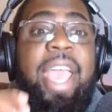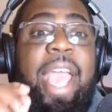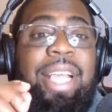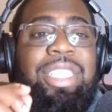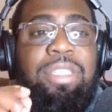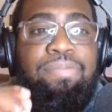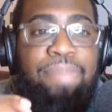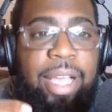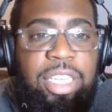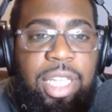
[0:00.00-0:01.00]

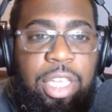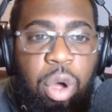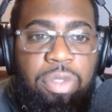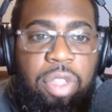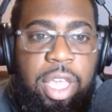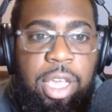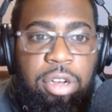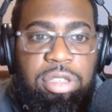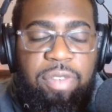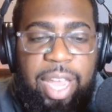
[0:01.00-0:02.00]
especially on the
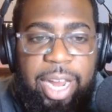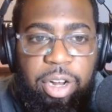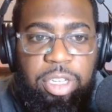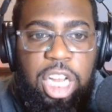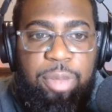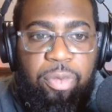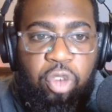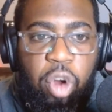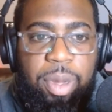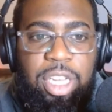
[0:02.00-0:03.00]
heels of Henderson's
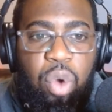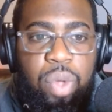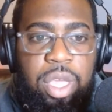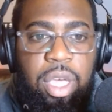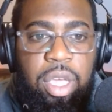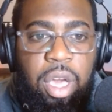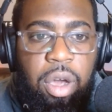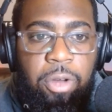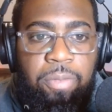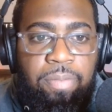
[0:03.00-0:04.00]
performance a week
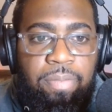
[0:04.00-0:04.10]
ago,